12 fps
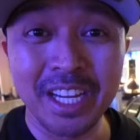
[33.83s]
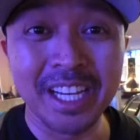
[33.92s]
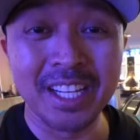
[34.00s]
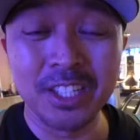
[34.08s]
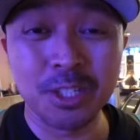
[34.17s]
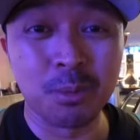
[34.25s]

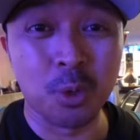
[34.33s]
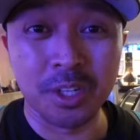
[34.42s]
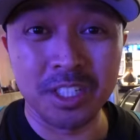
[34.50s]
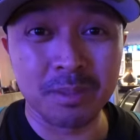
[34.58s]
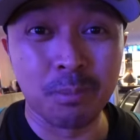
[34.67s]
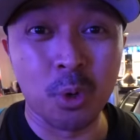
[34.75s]
getting a
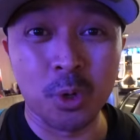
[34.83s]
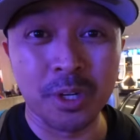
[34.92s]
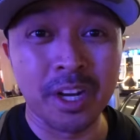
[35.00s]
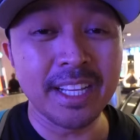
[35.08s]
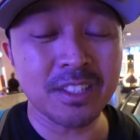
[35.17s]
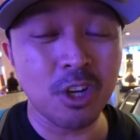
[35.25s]
smorgasbord.
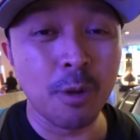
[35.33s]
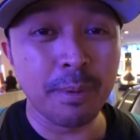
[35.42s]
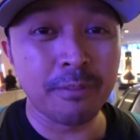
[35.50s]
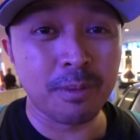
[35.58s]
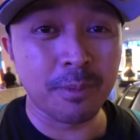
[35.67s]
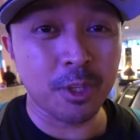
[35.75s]
It's
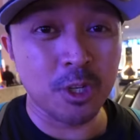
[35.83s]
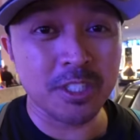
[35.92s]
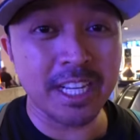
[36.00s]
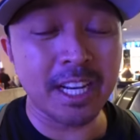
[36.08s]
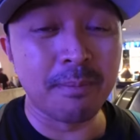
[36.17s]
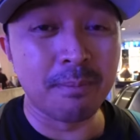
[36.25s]
open from Thursday to